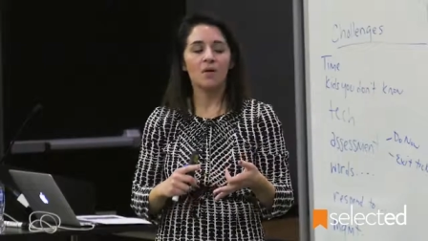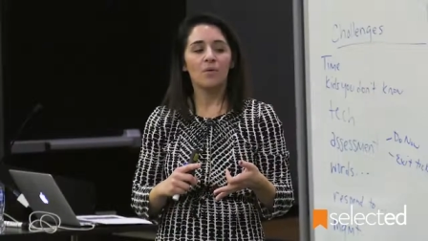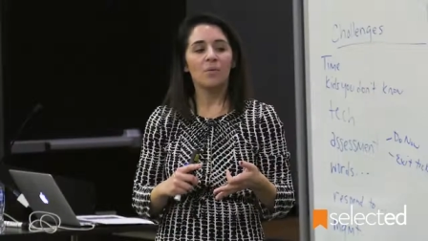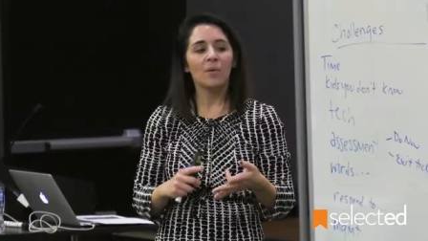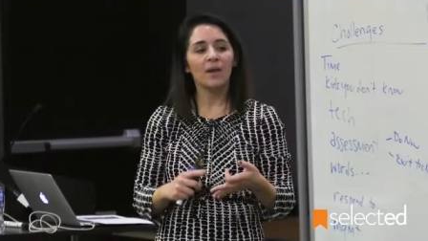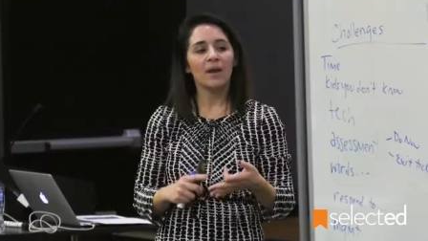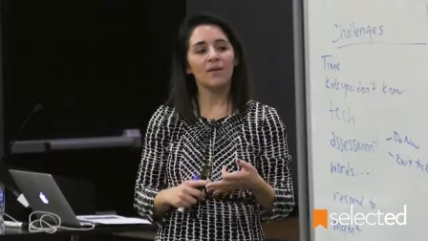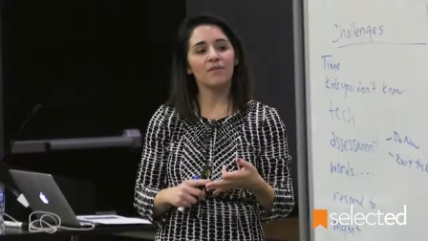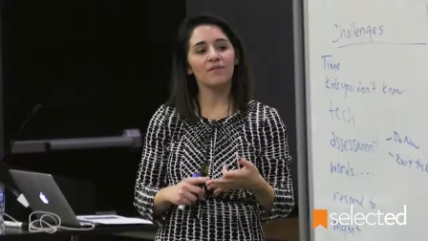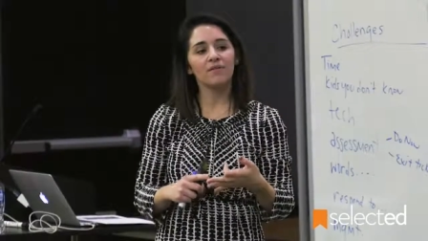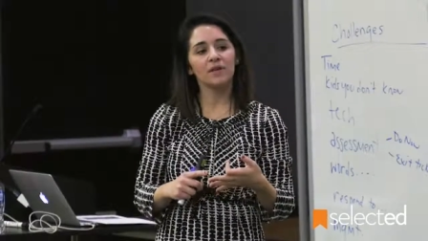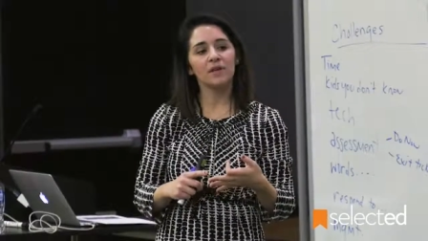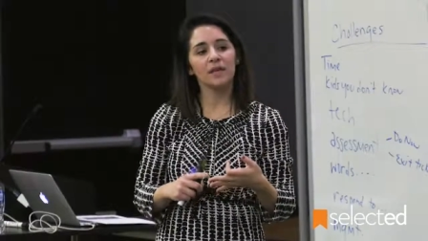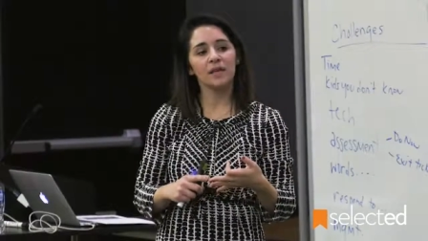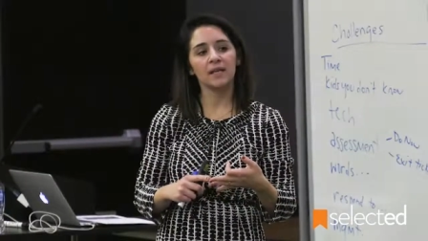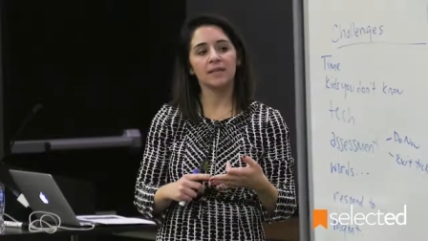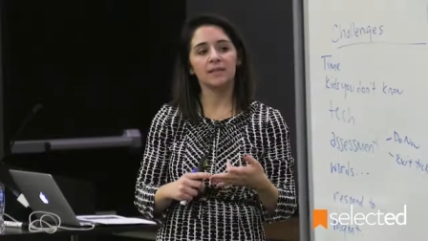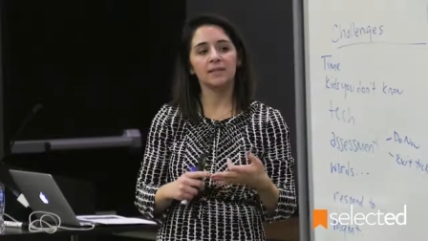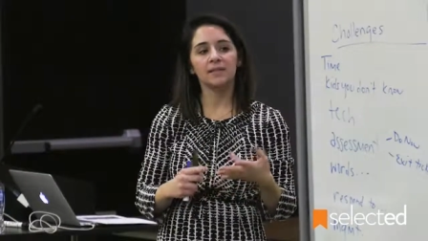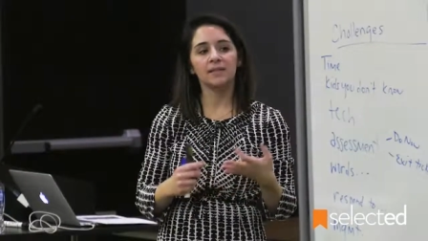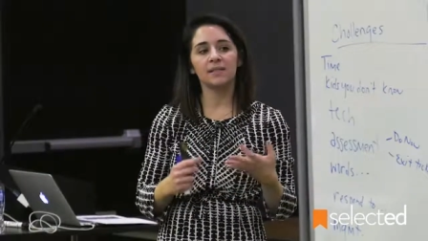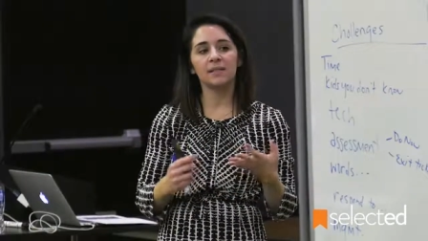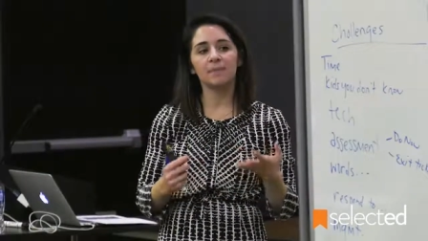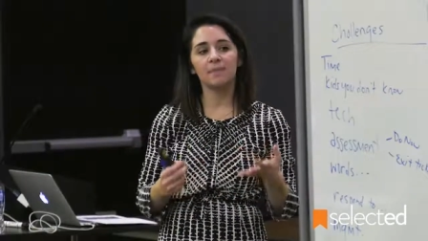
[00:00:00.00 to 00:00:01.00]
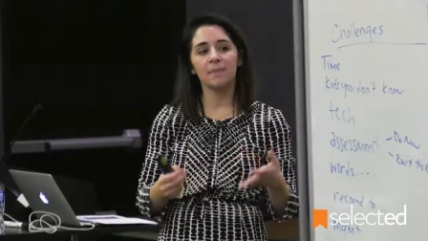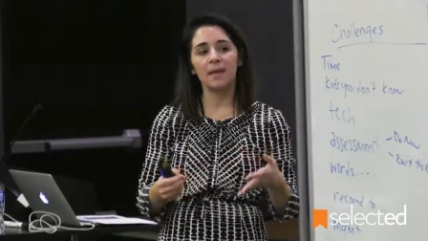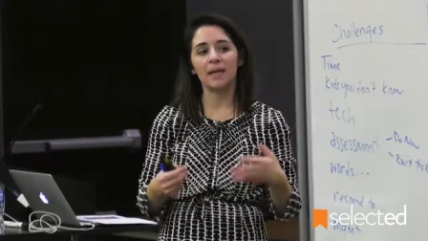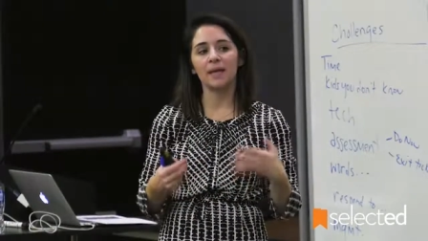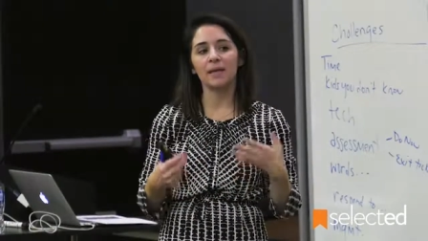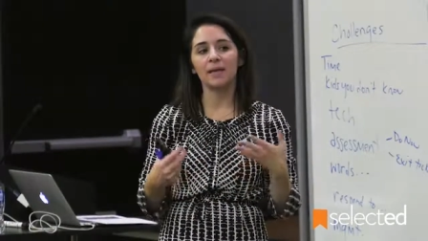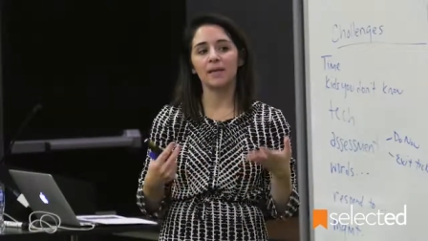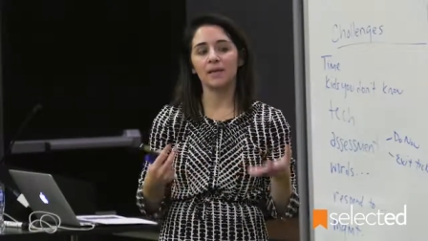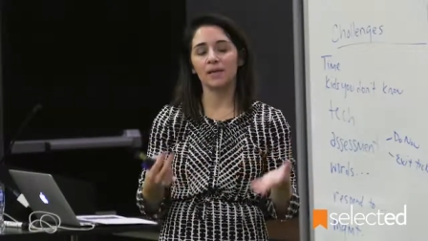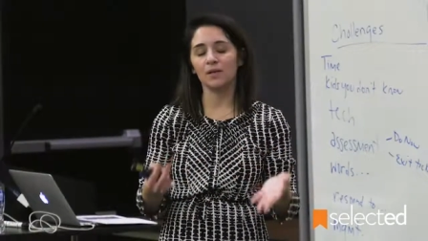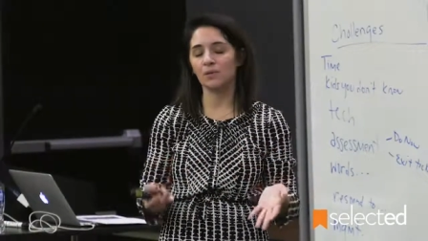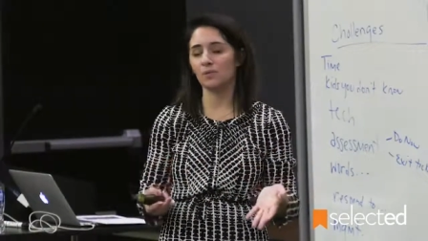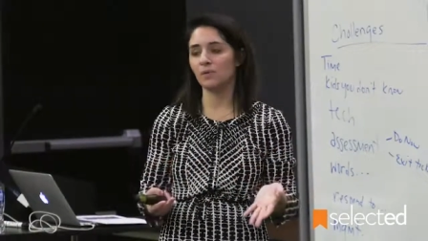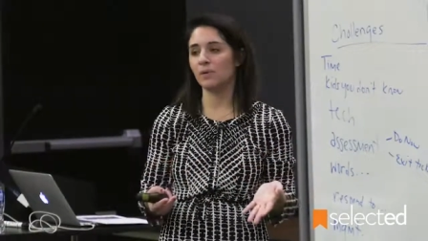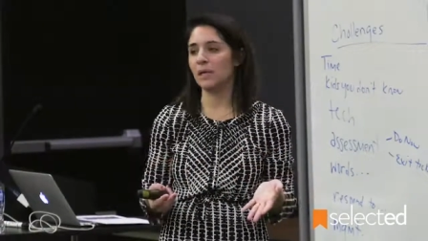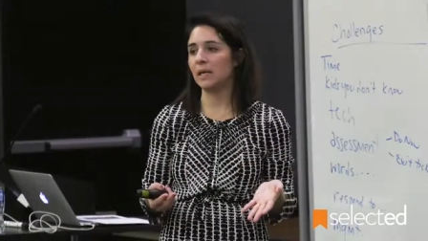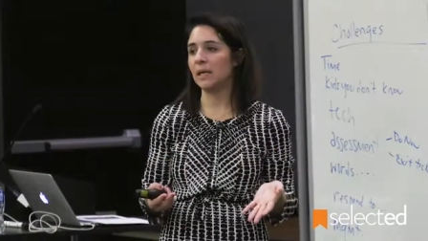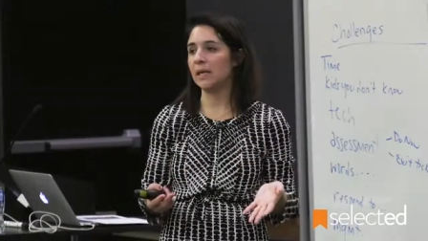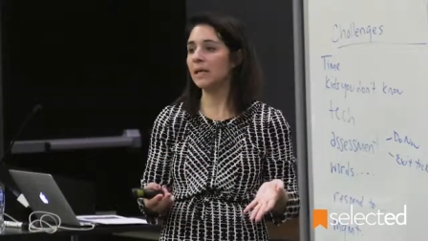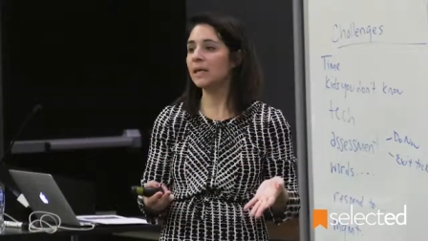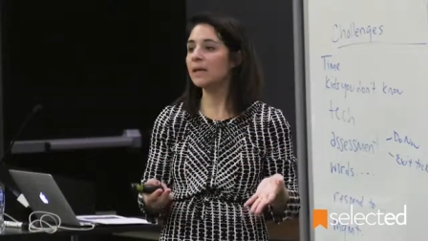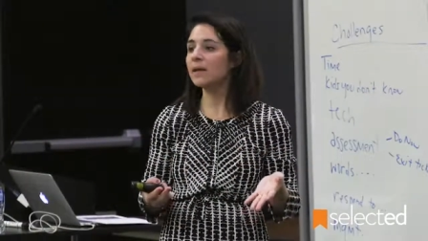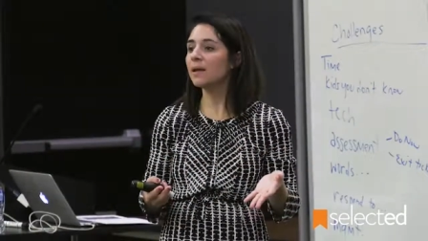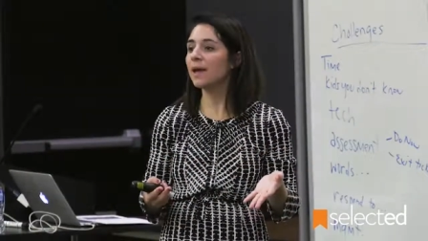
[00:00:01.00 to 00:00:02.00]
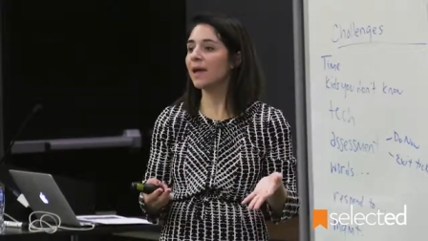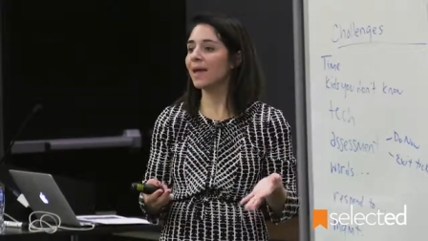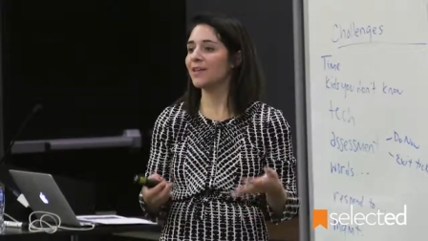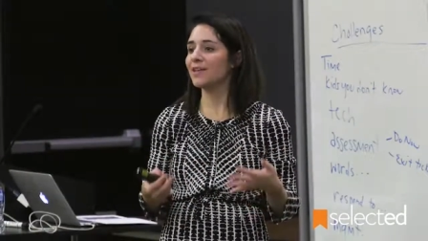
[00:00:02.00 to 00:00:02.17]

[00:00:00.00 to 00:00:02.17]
Whatever it is to make it unique